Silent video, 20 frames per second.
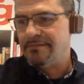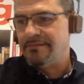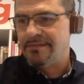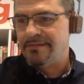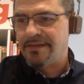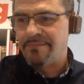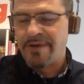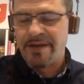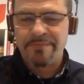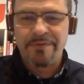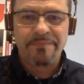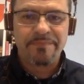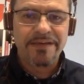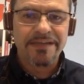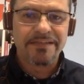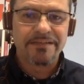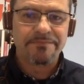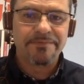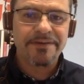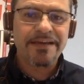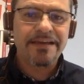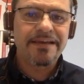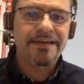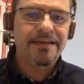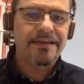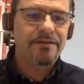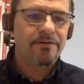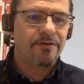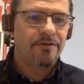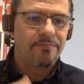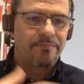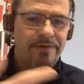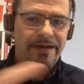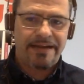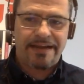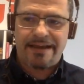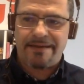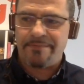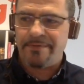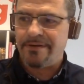that might be B2B or
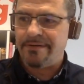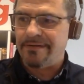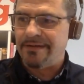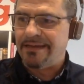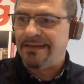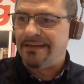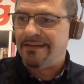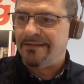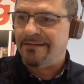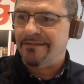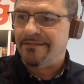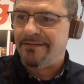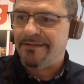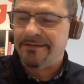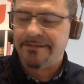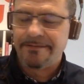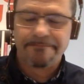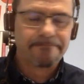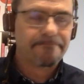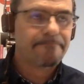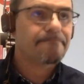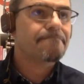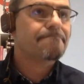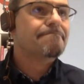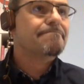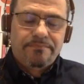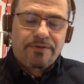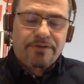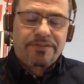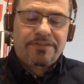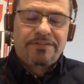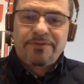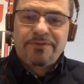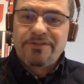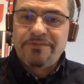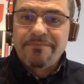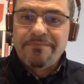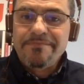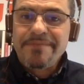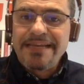might happen in
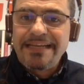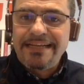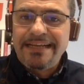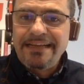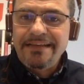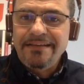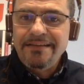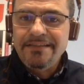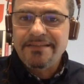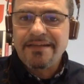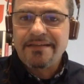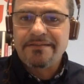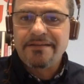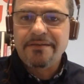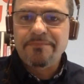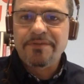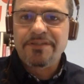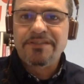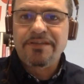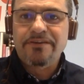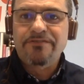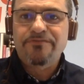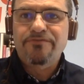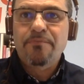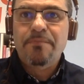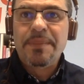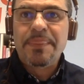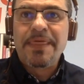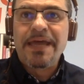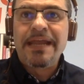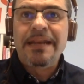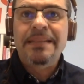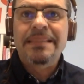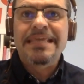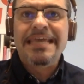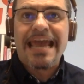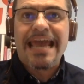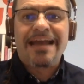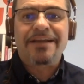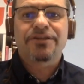person-to-person meetings, that type of stuff. But then
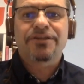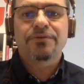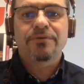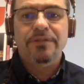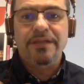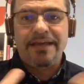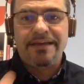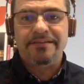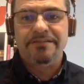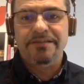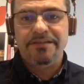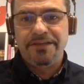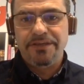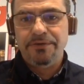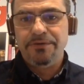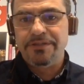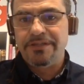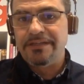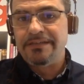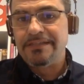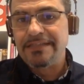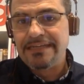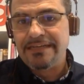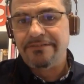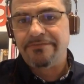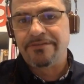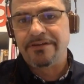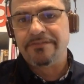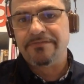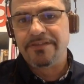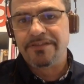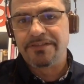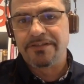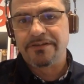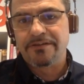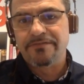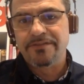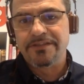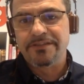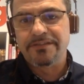the actual execution and delivery of the
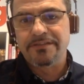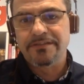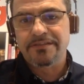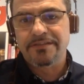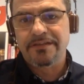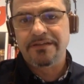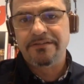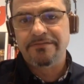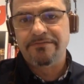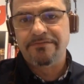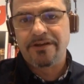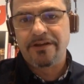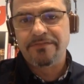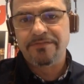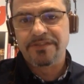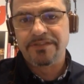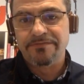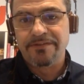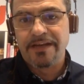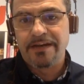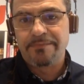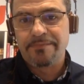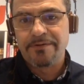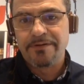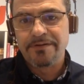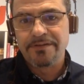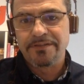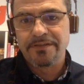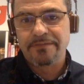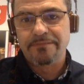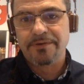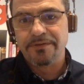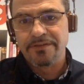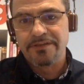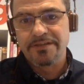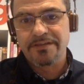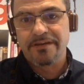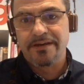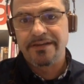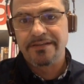service still involves developers on
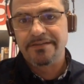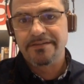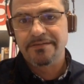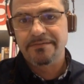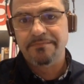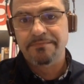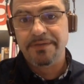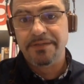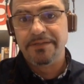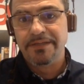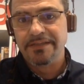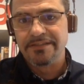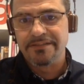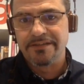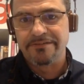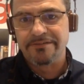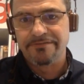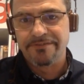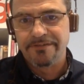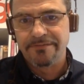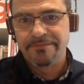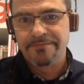both sides building stuff.